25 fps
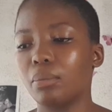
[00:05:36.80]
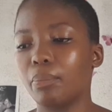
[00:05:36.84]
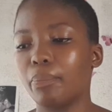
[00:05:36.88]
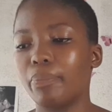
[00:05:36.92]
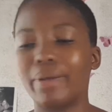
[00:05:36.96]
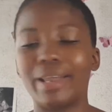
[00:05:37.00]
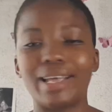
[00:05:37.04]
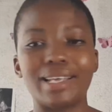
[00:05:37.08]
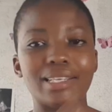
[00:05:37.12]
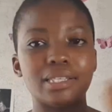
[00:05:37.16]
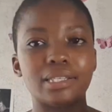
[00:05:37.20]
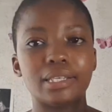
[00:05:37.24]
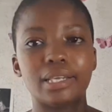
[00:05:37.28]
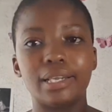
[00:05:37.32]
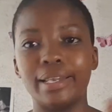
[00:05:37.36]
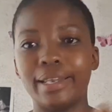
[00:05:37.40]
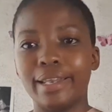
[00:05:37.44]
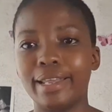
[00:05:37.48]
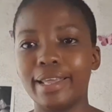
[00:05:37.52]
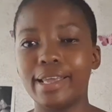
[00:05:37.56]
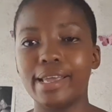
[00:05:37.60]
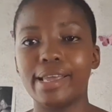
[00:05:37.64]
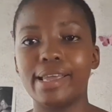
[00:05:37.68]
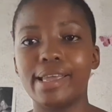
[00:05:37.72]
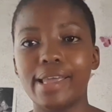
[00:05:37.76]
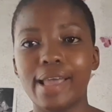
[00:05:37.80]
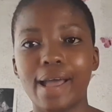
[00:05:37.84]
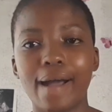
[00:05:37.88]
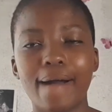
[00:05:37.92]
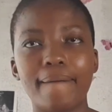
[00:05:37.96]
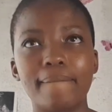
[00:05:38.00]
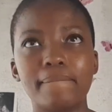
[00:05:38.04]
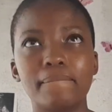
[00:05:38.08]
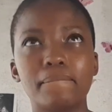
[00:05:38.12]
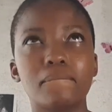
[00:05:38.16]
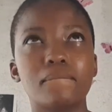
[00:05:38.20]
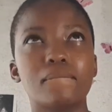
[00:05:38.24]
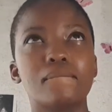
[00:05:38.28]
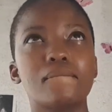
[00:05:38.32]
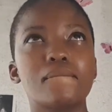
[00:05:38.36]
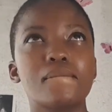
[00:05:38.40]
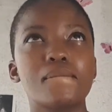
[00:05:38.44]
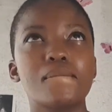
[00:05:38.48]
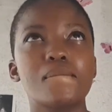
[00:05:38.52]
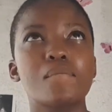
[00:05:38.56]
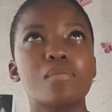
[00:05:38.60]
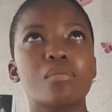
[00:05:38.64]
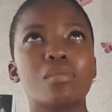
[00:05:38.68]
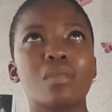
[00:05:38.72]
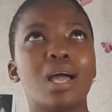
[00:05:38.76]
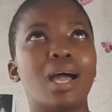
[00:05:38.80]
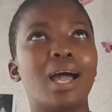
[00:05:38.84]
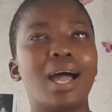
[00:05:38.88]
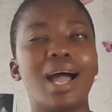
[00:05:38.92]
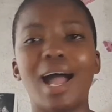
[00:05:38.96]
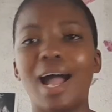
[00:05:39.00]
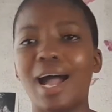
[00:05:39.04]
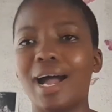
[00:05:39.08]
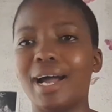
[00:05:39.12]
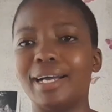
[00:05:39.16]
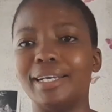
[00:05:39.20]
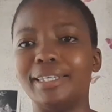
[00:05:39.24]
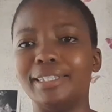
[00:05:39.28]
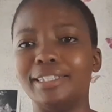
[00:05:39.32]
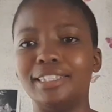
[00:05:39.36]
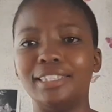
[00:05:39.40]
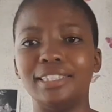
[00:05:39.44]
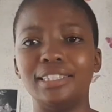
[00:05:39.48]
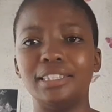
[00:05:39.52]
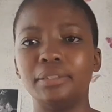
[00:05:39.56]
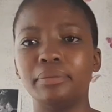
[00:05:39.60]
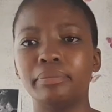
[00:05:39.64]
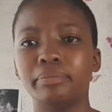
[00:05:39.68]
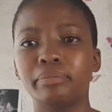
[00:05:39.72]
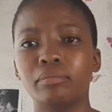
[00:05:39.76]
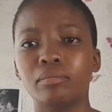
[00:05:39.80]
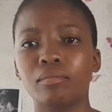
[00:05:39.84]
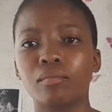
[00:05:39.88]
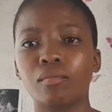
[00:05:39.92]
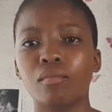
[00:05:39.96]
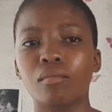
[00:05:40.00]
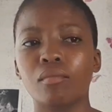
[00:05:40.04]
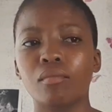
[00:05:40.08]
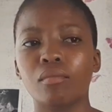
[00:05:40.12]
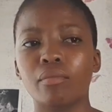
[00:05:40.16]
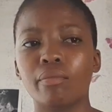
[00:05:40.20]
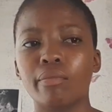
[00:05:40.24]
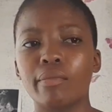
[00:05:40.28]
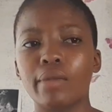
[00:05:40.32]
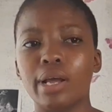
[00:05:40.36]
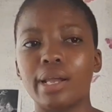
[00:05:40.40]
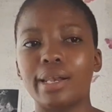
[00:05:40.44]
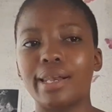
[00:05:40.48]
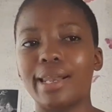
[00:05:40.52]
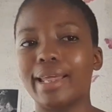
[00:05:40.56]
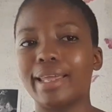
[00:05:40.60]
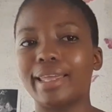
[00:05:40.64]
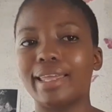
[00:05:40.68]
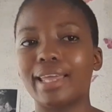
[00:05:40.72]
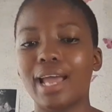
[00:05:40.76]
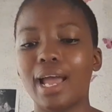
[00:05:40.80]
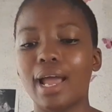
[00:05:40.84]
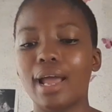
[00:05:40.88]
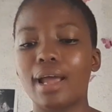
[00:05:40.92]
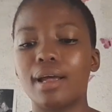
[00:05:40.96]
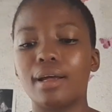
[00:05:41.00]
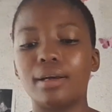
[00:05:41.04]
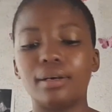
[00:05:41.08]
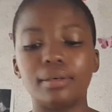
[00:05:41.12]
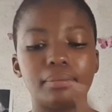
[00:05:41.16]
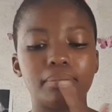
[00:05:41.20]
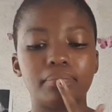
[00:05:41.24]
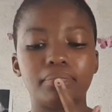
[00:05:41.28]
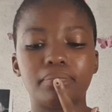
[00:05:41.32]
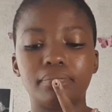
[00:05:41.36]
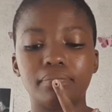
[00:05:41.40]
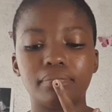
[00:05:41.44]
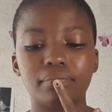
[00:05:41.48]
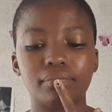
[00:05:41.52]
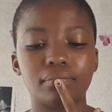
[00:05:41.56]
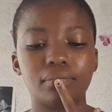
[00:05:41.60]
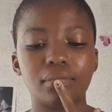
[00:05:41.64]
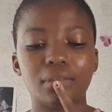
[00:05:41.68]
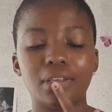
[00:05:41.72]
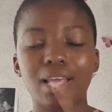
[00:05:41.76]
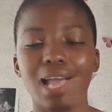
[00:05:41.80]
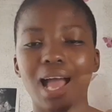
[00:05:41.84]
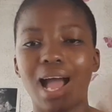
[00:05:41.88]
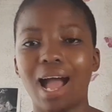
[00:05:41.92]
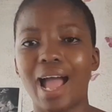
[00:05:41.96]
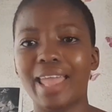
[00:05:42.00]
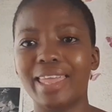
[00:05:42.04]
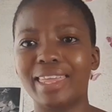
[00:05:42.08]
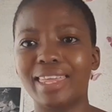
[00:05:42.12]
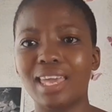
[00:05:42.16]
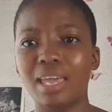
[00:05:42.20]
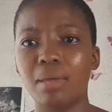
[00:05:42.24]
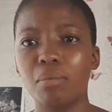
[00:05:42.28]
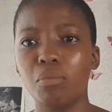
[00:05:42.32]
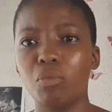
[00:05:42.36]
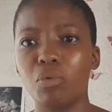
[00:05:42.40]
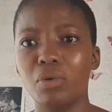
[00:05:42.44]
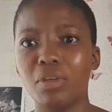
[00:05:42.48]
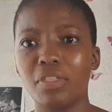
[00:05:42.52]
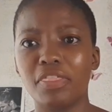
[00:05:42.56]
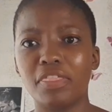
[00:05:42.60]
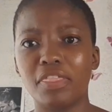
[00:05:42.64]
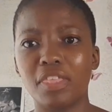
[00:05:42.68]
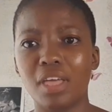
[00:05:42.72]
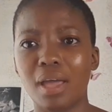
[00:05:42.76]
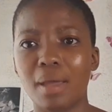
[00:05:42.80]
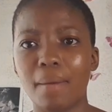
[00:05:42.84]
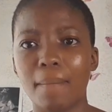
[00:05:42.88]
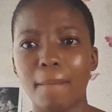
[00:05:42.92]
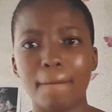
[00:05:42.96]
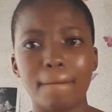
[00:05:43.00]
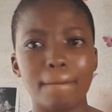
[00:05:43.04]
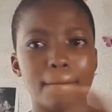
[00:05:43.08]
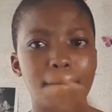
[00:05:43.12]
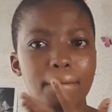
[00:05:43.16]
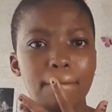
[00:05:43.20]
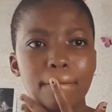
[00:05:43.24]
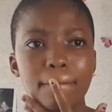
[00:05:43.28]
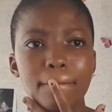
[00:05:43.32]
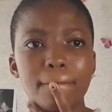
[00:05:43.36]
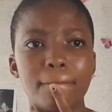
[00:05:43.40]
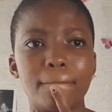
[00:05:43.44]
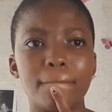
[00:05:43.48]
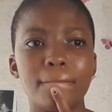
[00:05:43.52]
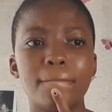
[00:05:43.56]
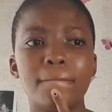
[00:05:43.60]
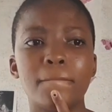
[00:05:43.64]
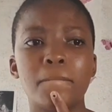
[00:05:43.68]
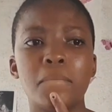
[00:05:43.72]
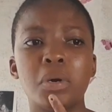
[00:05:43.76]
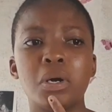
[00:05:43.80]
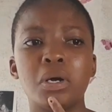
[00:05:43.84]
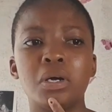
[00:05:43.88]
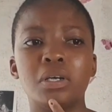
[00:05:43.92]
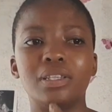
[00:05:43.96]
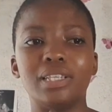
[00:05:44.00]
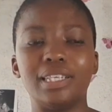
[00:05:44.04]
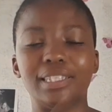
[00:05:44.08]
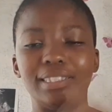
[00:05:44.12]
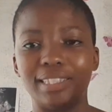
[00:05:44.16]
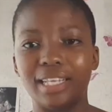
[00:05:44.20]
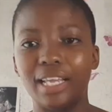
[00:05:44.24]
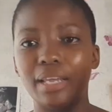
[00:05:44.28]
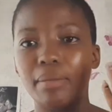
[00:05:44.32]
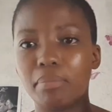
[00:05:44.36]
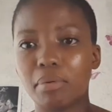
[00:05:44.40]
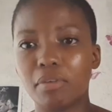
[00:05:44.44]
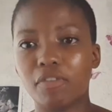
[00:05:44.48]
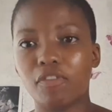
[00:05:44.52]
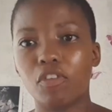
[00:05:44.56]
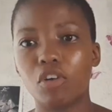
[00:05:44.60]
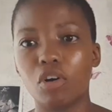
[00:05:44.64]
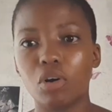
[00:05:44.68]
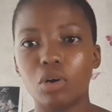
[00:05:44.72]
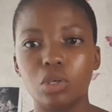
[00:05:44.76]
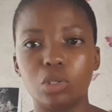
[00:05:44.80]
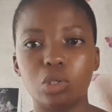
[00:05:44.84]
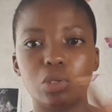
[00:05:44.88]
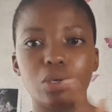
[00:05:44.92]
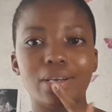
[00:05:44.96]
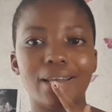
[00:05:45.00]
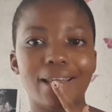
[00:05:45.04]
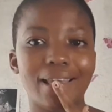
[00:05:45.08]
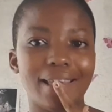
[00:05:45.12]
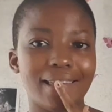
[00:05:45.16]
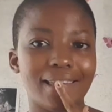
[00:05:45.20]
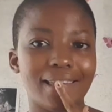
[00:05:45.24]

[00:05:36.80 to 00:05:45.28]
plus Leah, Khadi. I came with them the day before. So